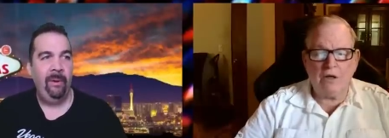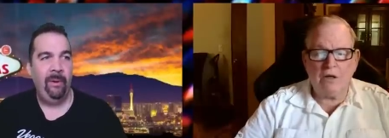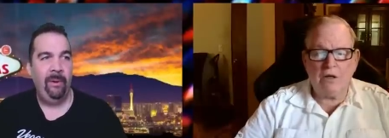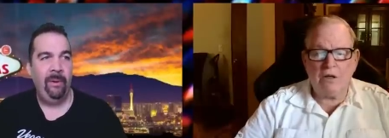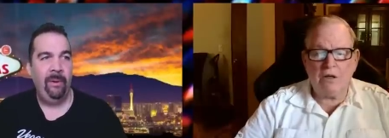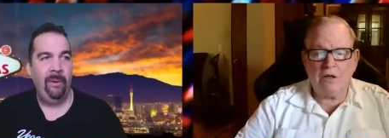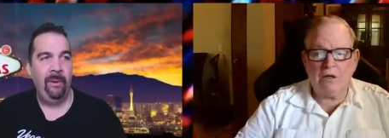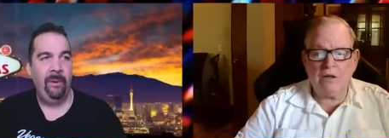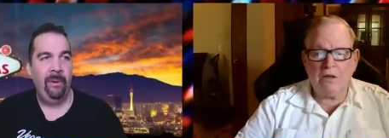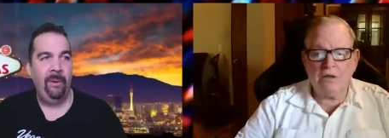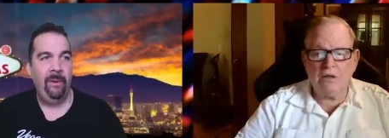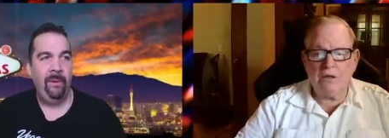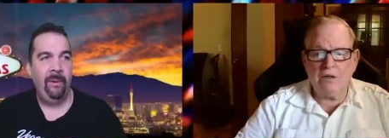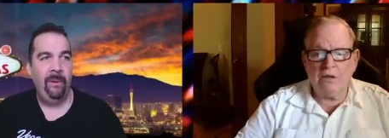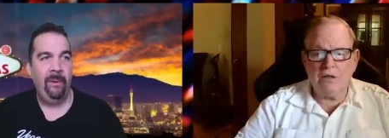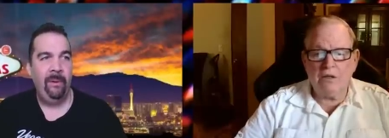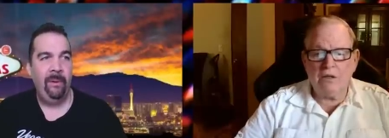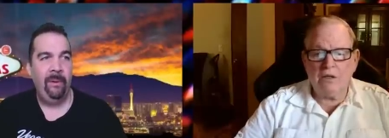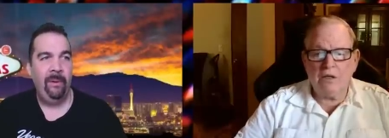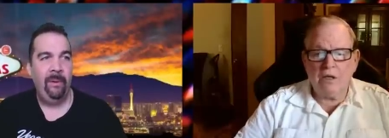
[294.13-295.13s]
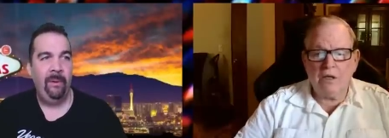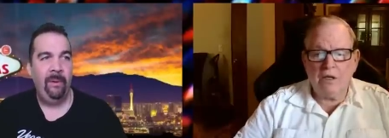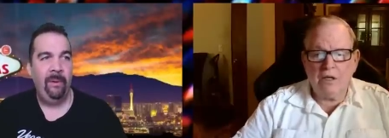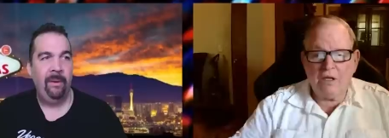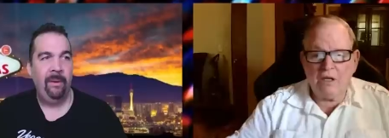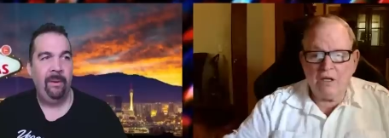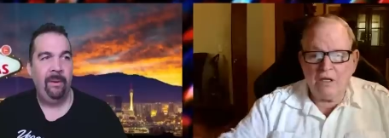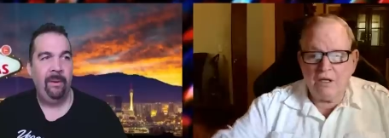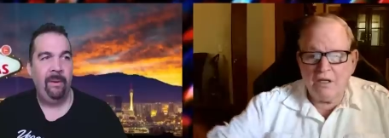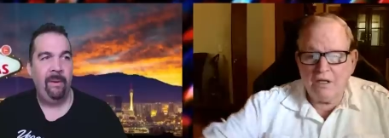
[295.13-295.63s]

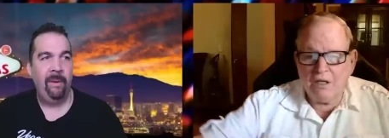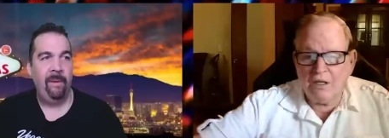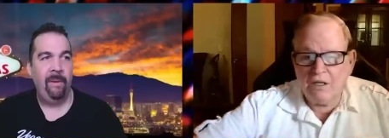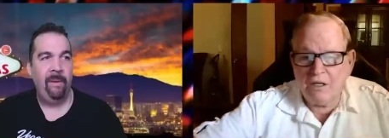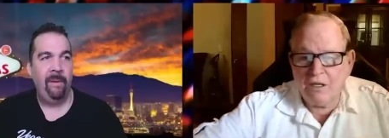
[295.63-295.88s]
(silence)